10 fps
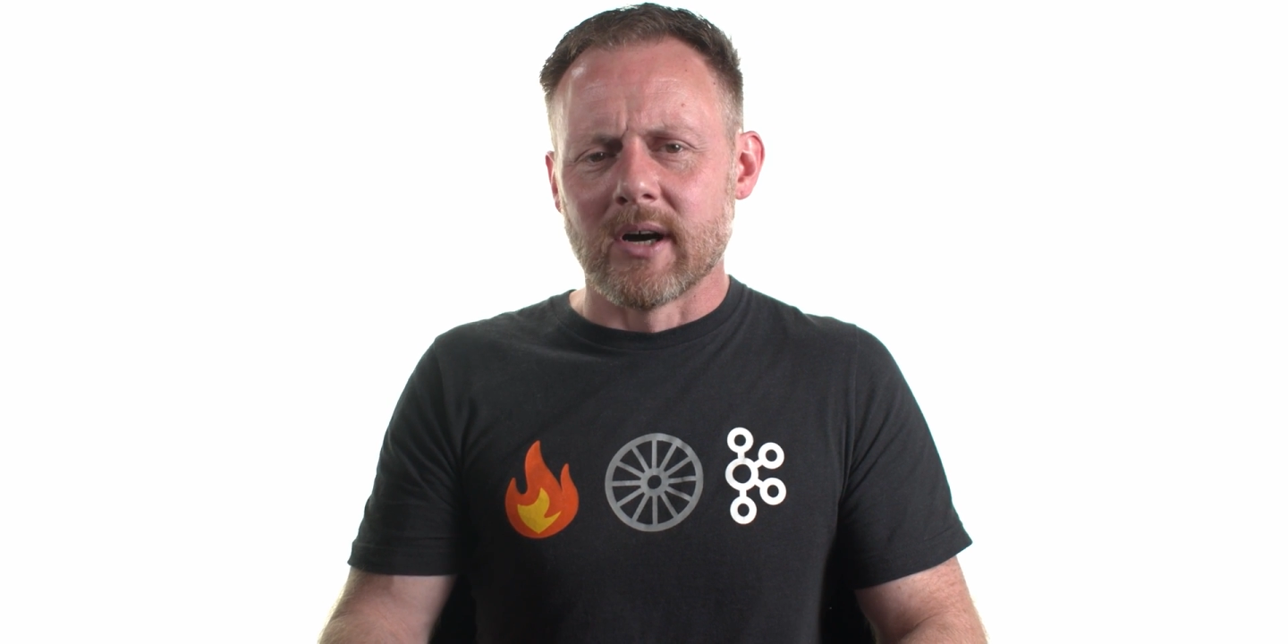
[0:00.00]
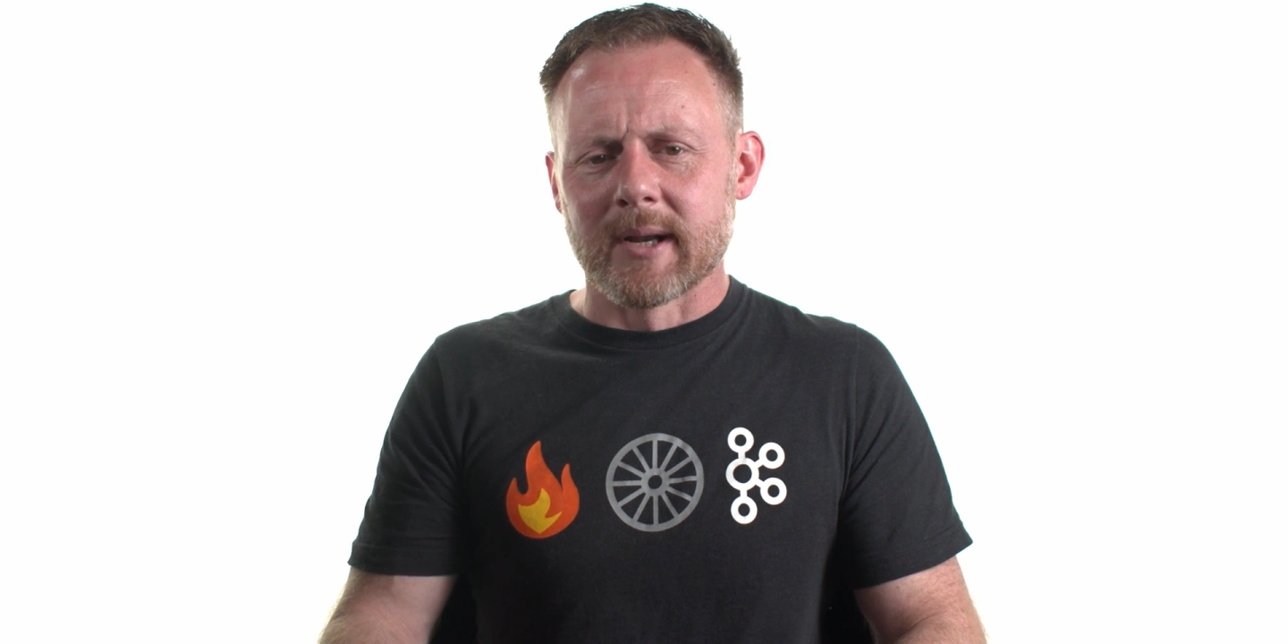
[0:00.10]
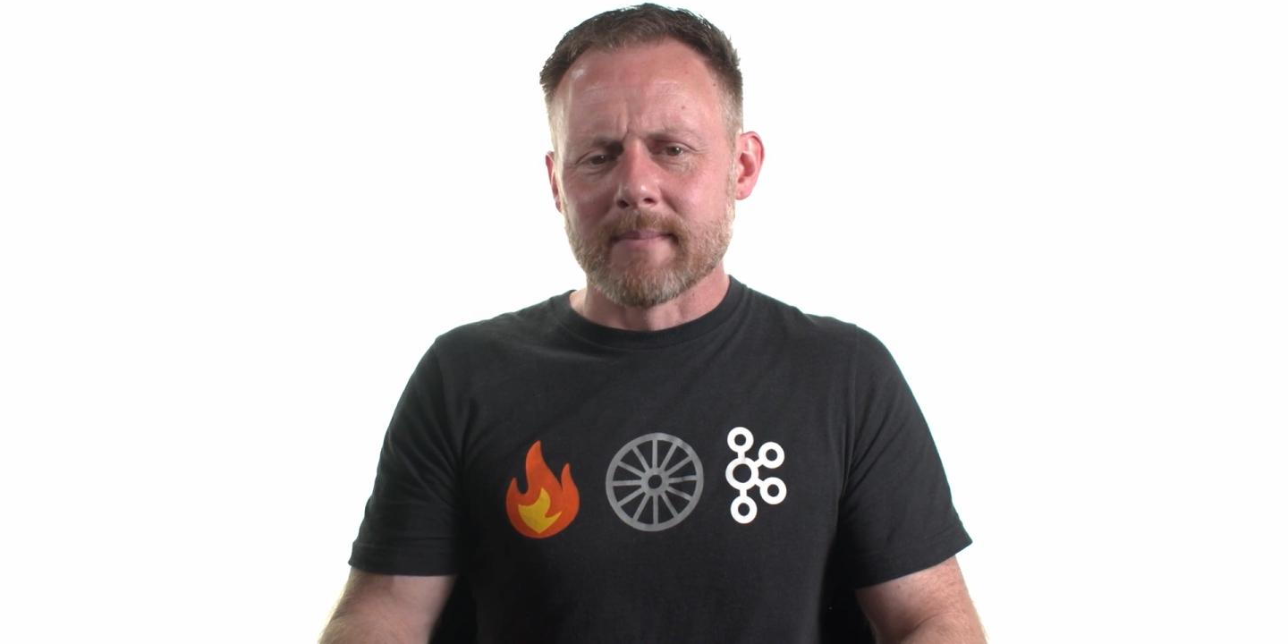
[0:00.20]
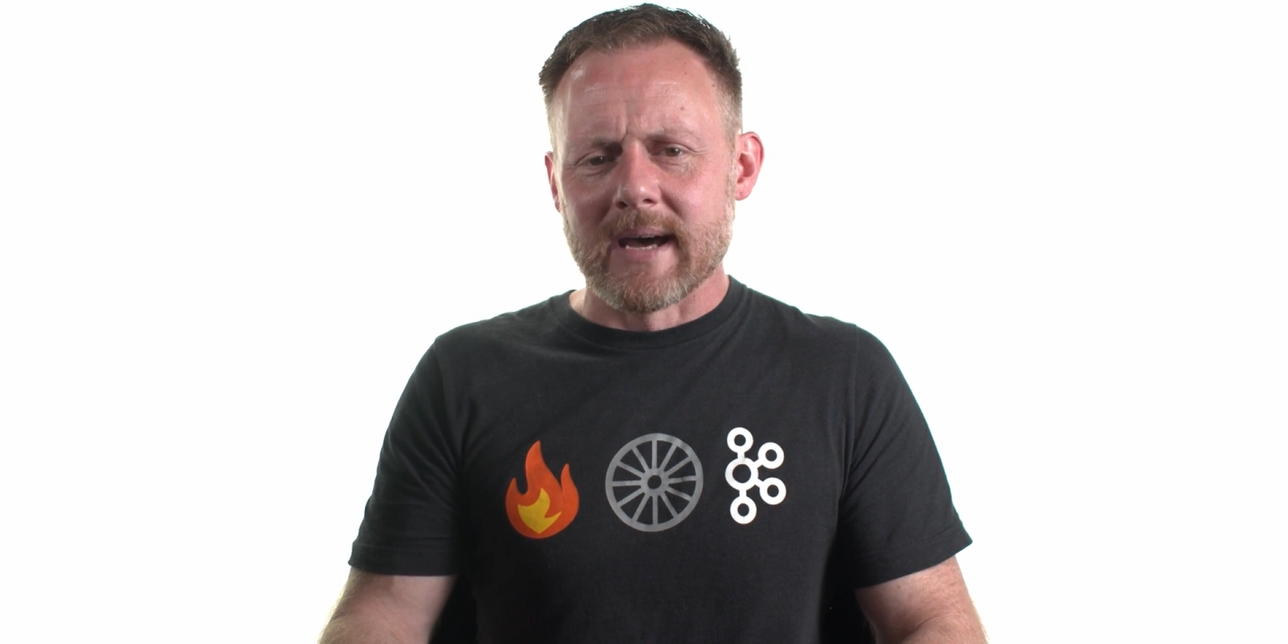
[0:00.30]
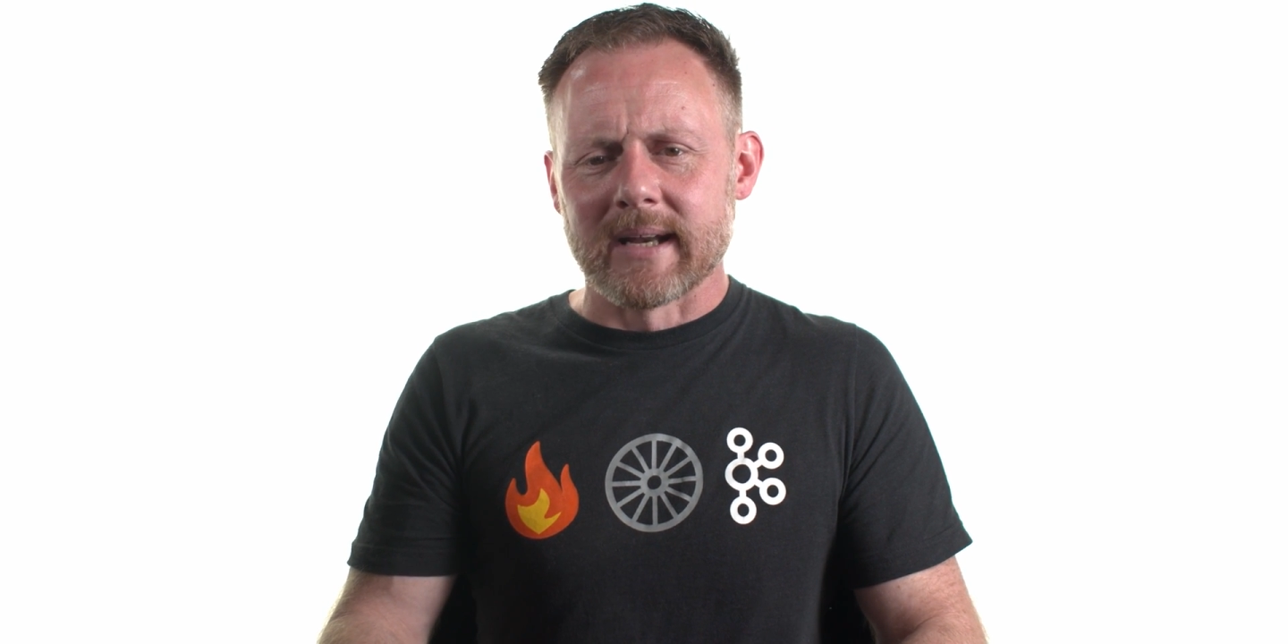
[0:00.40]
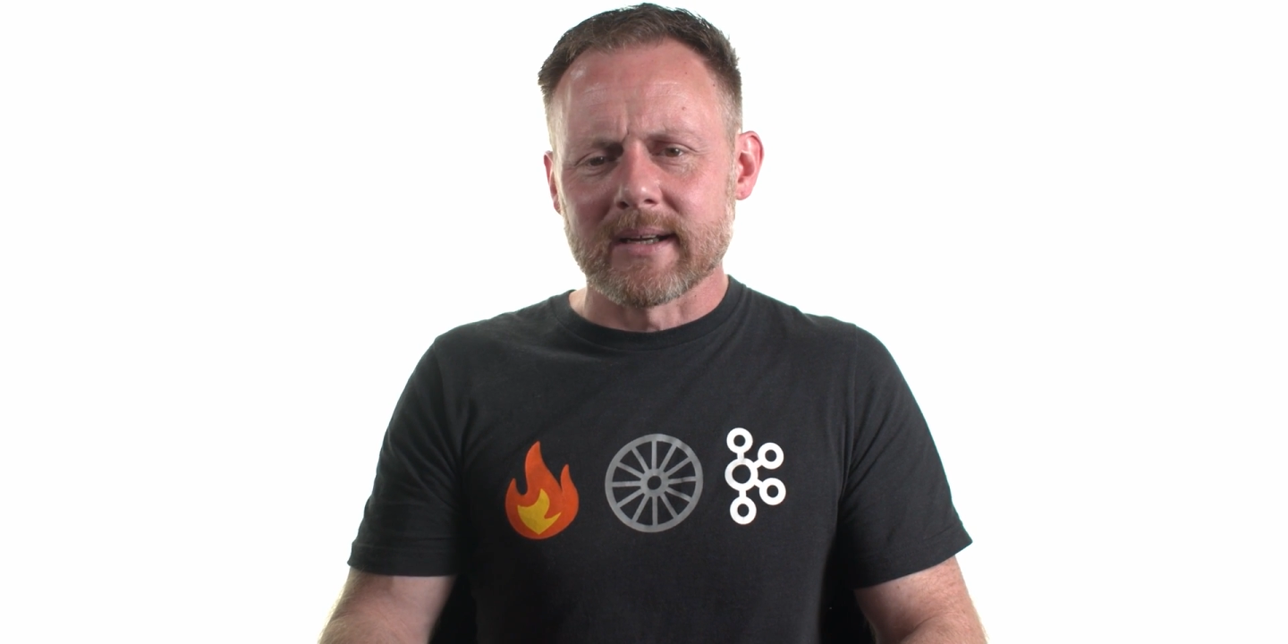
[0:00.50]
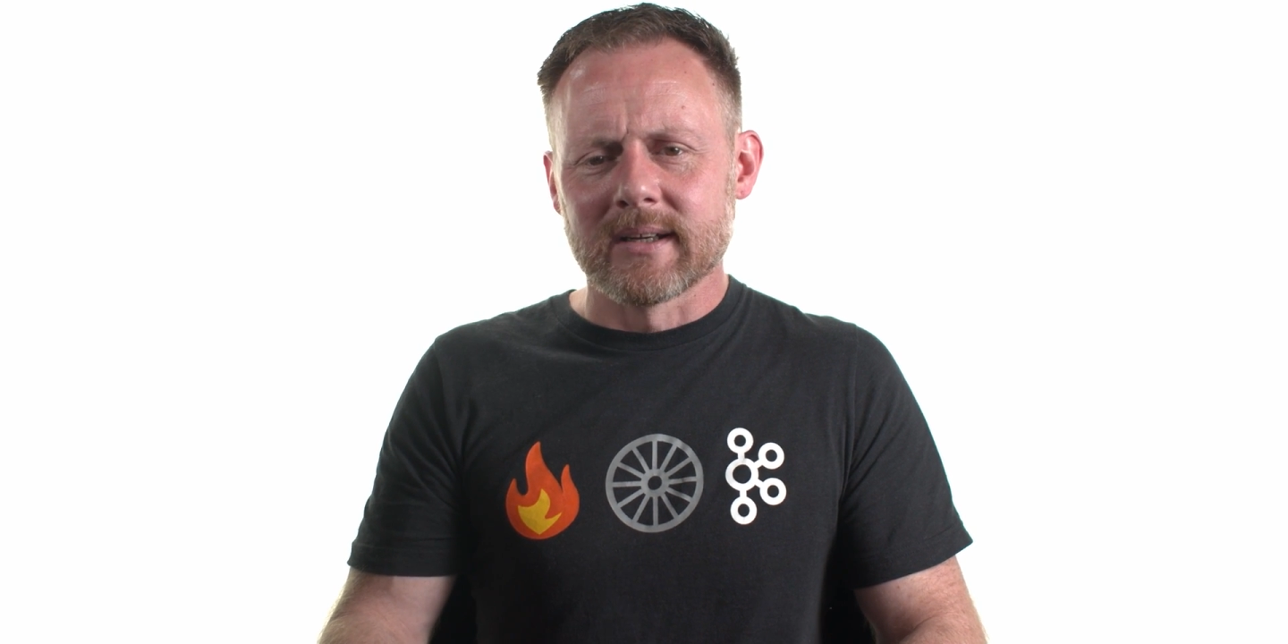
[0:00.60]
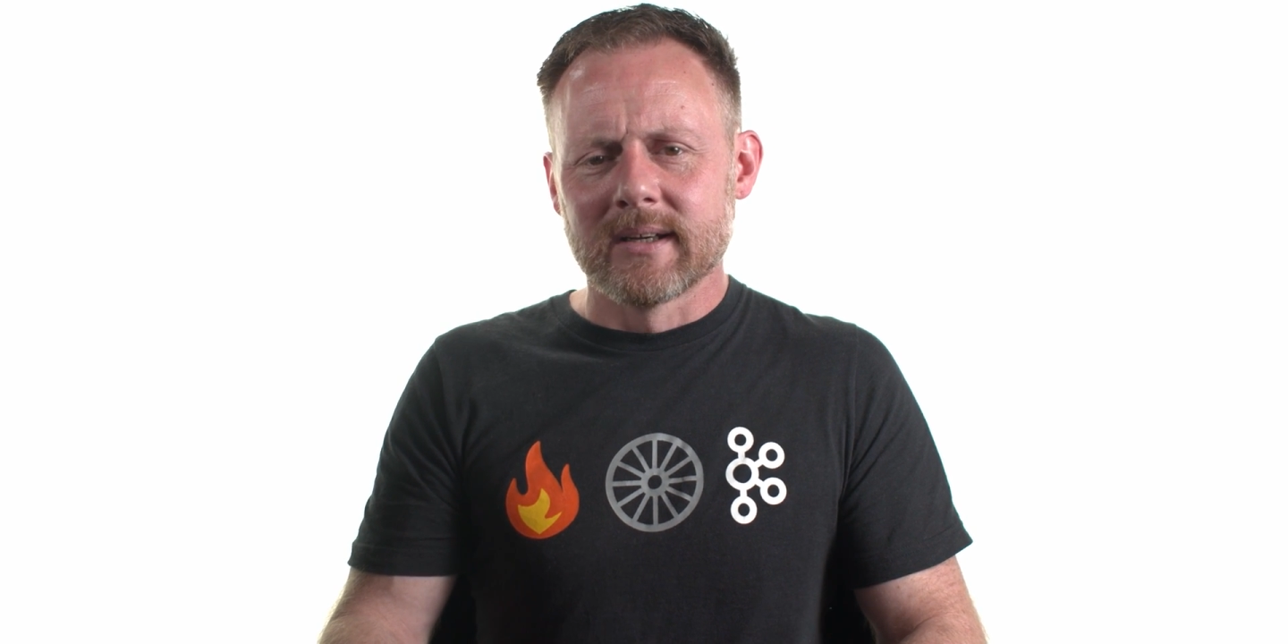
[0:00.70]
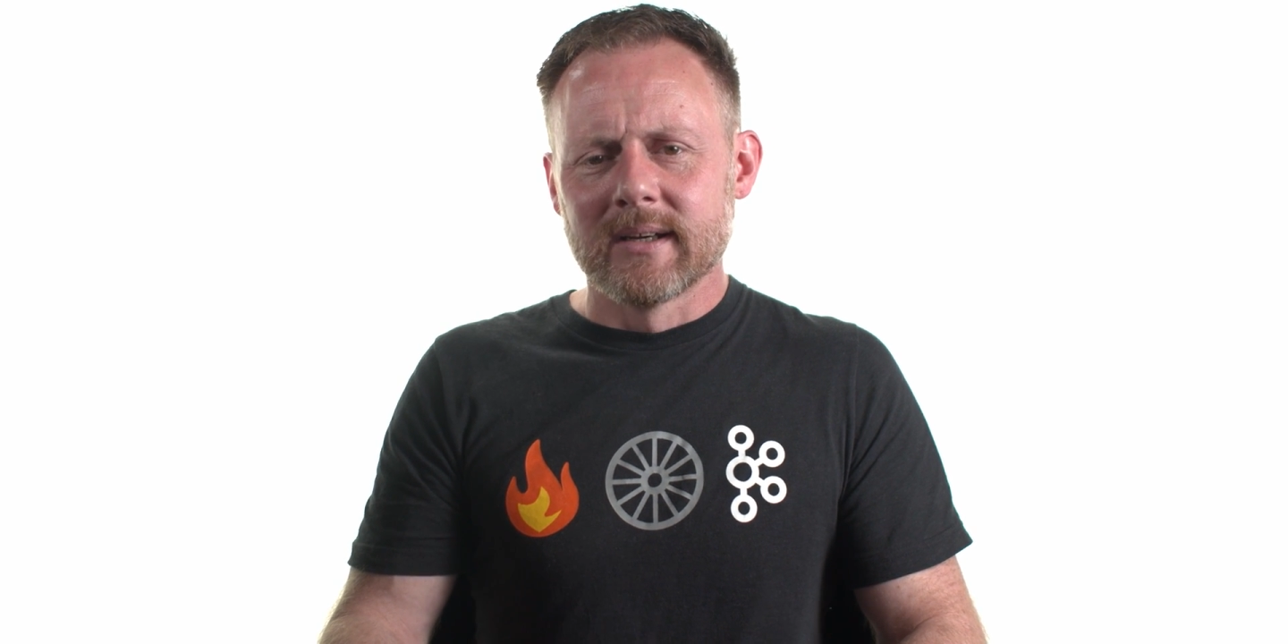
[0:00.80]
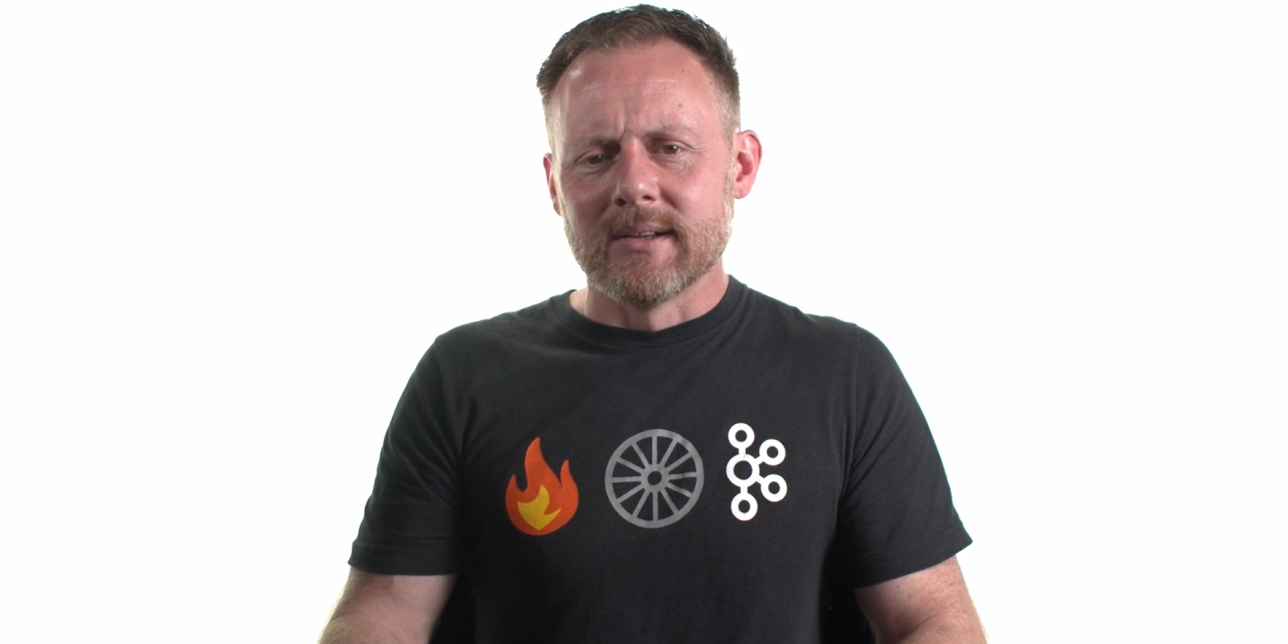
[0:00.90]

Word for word: automatic.